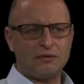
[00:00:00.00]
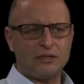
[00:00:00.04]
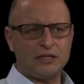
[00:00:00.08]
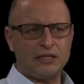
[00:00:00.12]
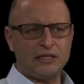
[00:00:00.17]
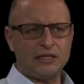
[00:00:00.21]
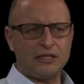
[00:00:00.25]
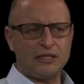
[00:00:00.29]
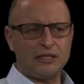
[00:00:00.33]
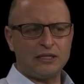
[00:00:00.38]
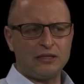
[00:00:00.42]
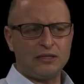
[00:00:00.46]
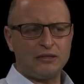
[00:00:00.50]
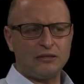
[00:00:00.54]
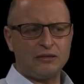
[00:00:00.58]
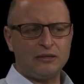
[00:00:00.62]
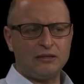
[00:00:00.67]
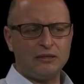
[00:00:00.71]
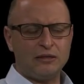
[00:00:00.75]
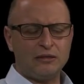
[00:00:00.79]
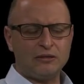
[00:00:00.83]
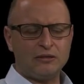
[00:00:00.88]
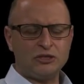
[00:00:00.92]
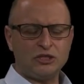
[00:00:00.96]
the
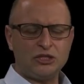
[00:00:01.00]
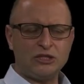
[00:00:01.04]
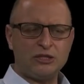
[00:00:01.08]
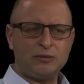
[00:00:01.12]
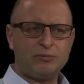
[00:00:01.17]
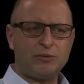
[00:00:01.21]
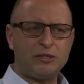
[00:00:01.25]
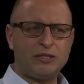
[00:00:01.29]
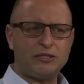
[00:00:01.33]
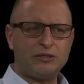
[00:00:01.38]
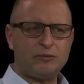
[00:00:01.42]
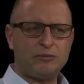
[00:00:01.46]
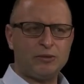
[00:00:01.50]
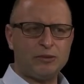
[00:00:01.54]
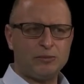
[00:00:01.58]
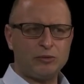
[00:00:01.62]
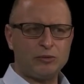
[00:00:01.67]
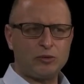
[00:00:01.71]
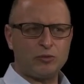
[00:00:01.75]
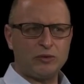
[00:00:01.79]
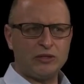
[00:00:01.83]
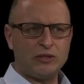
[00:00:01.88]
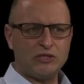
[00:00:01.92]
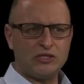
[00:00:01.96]
GDP to be
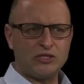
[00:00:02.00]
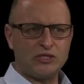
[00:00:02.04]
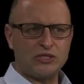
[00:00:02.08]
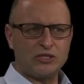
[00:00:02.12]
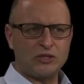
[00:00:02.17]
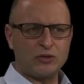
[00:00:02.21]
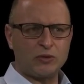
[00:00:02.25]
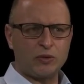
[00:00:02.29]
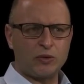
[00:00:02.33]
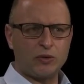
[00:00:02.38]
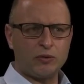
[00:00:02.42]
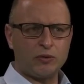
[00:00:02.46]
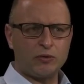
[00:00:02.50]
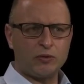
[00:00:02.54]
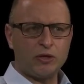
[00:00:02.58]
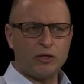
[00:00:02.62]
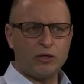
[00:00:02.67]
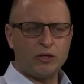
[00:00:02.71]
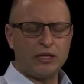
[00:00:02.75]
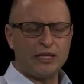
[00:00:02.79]
between zero,